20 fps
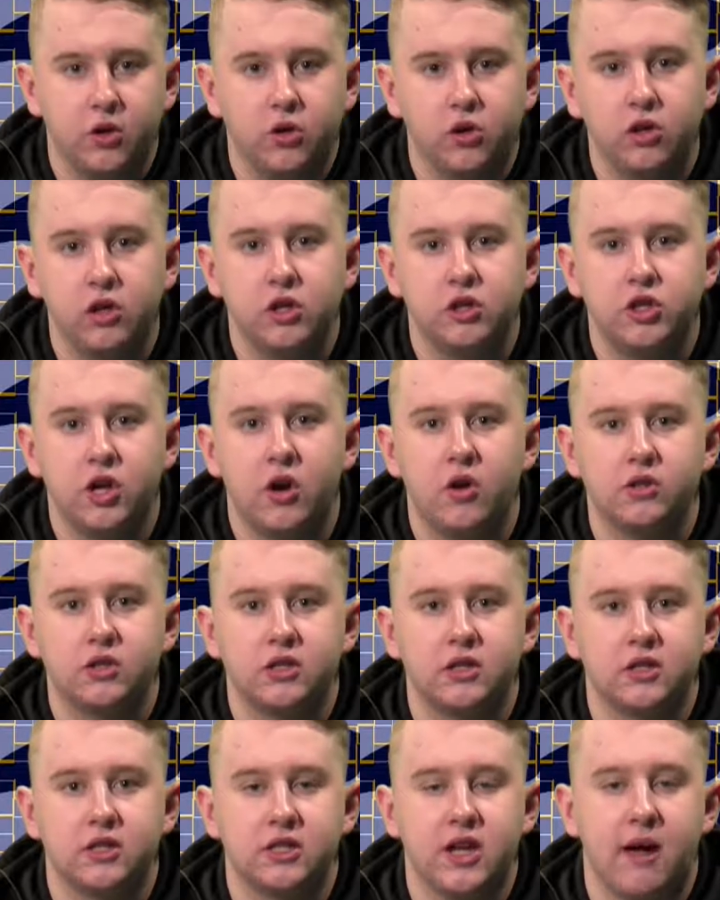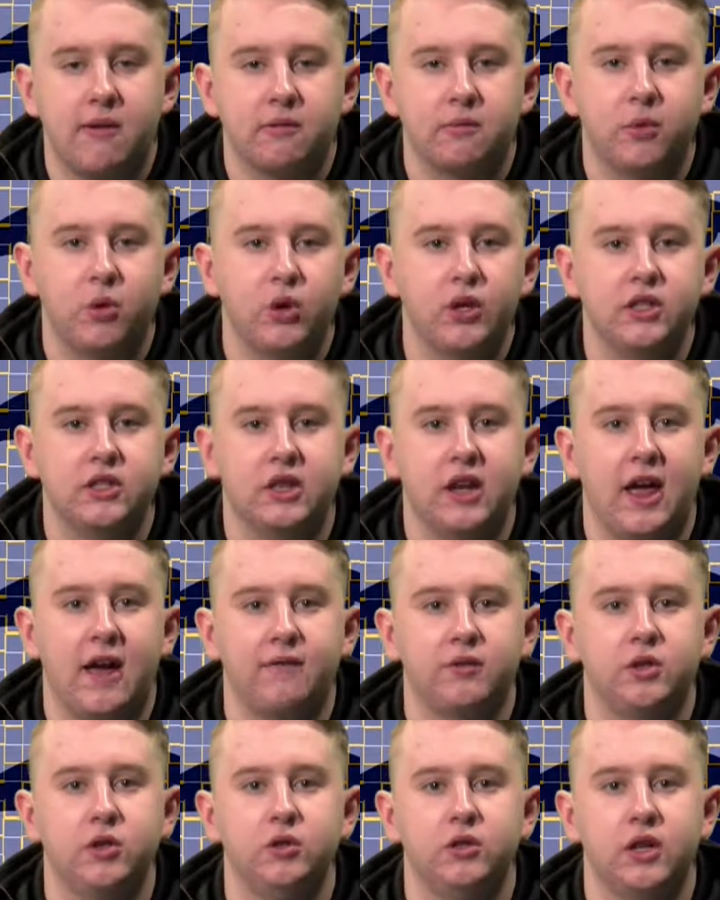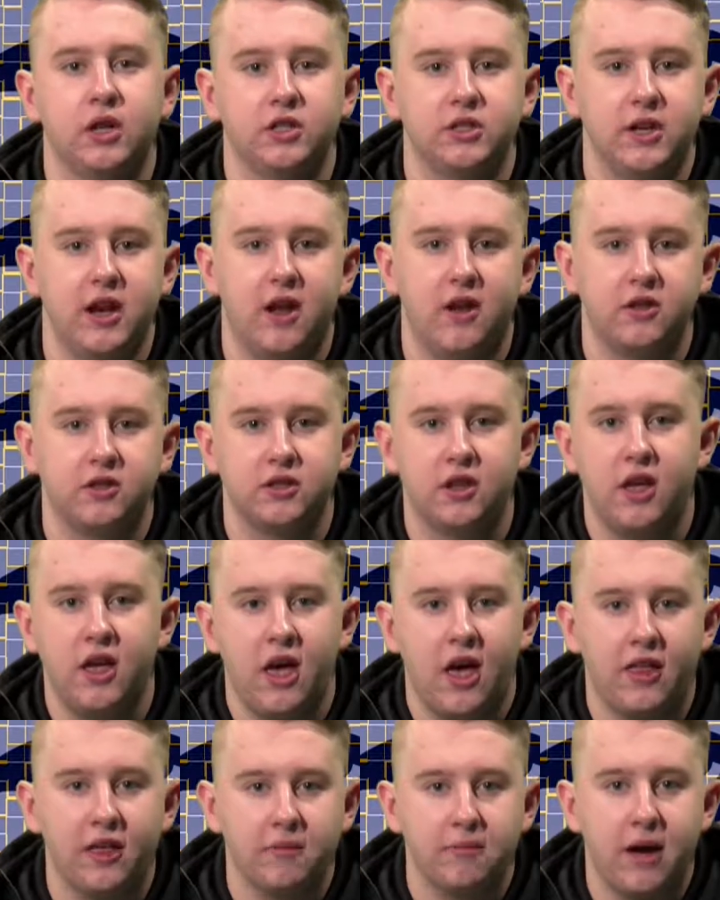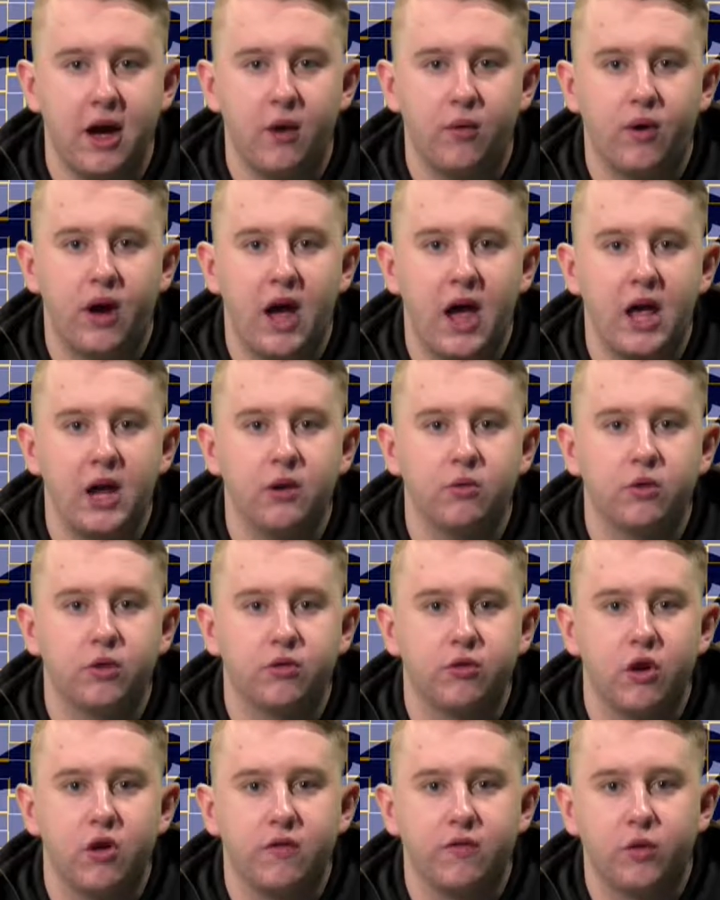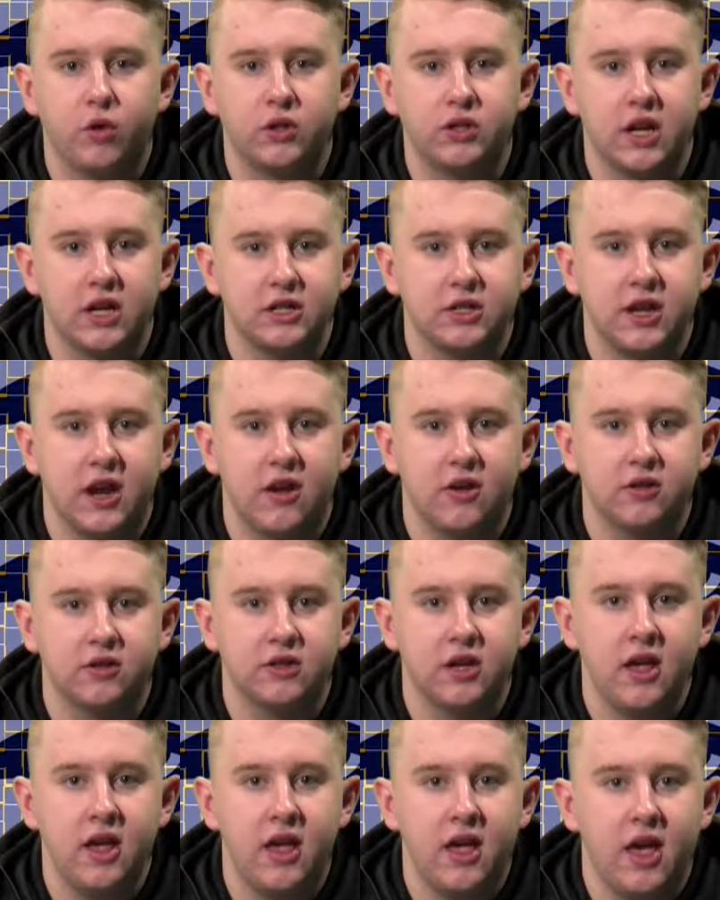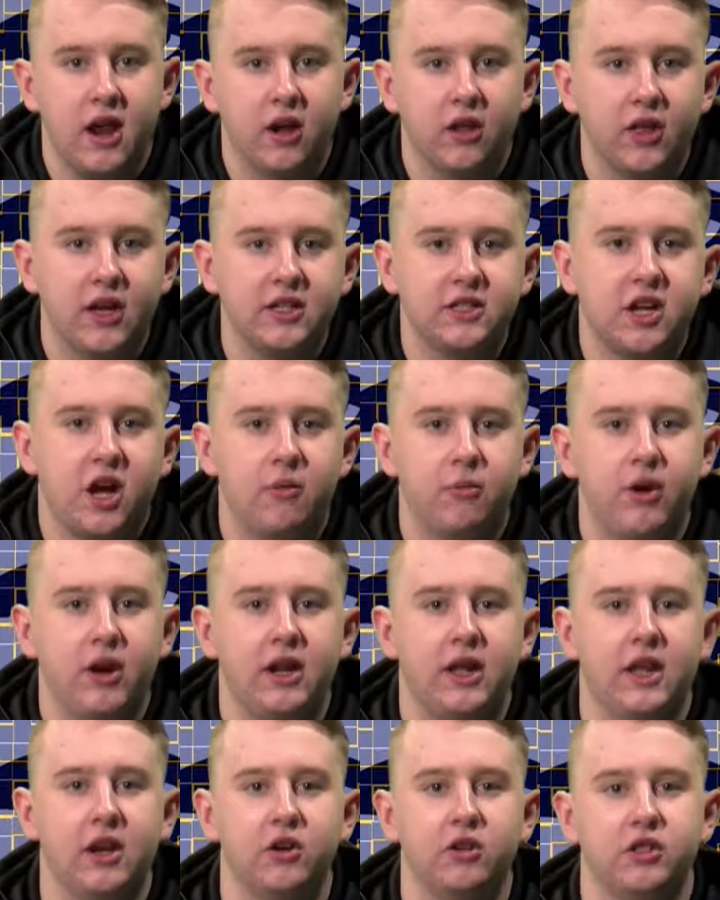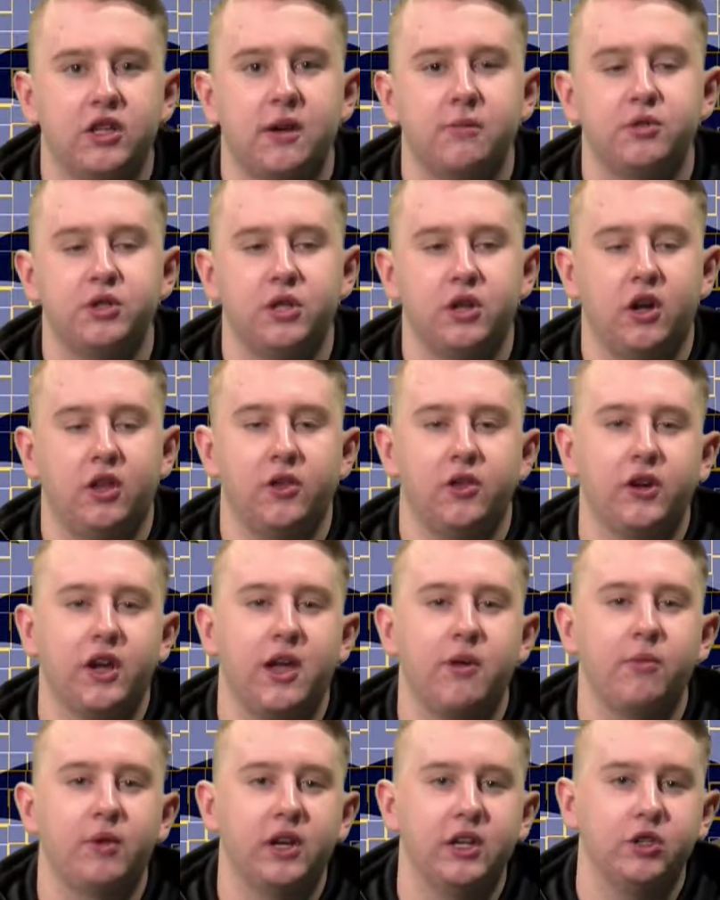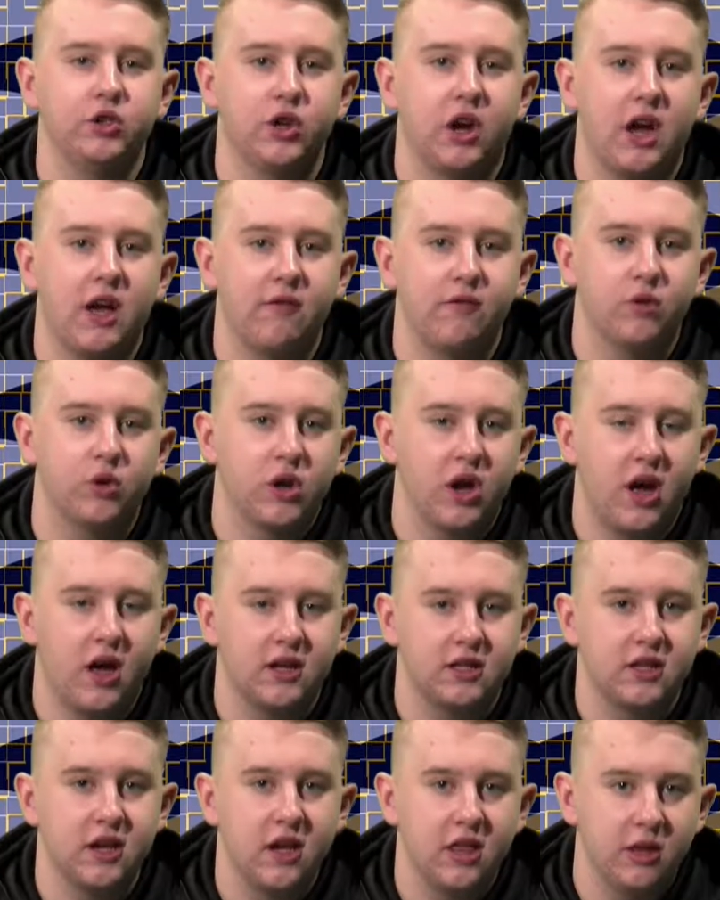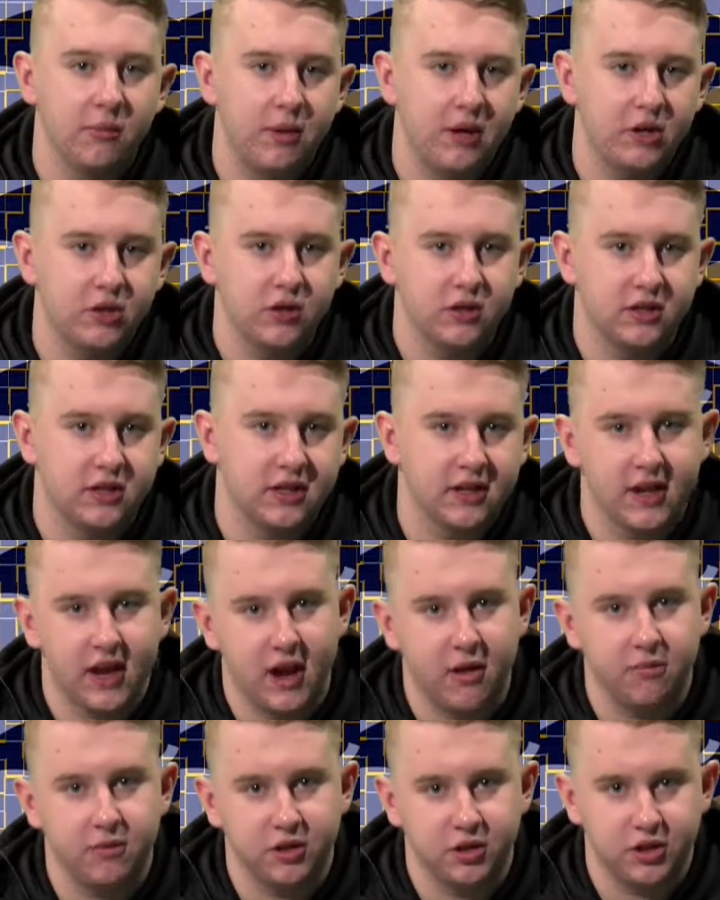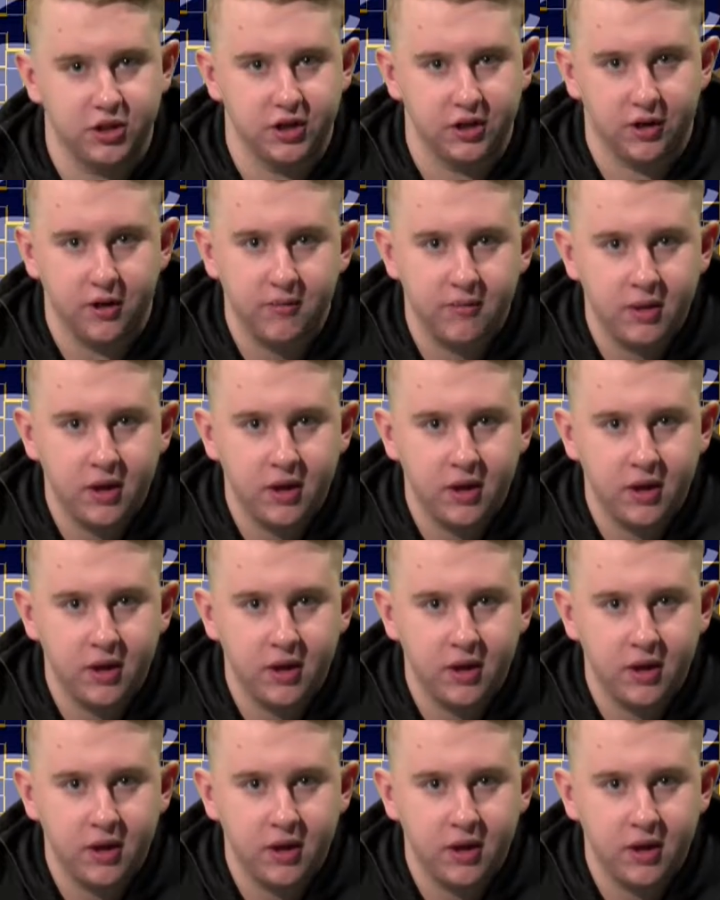Julio Jones is unstoppable. He's going to have two touchdowns. I think Matt Ryan will throw four touchdowns, and a late Tom Brady interception on their game-winning drive will cost the Patriots the game this year.